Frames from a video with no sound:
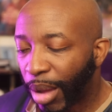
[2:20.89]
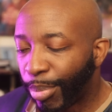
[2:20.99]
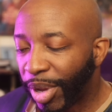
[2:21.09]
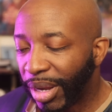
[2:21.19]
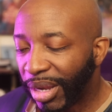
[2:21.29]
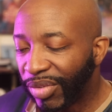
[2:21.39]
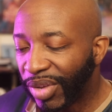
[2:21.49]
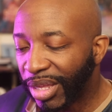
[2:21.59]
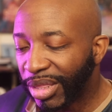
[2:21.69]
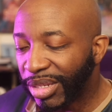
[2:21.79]
But
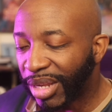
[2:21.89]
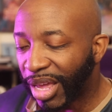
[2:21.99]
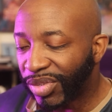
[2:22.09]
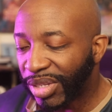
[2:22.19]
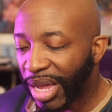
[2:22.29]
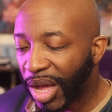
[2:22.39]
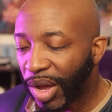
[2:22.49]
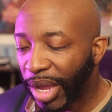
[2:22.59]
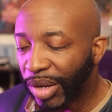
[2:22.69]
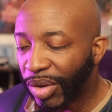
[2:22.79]
living in this
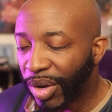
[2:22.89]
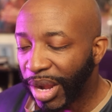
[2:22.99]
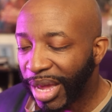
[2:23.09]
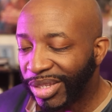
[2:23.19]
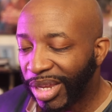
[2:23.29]
lifestyle and you're not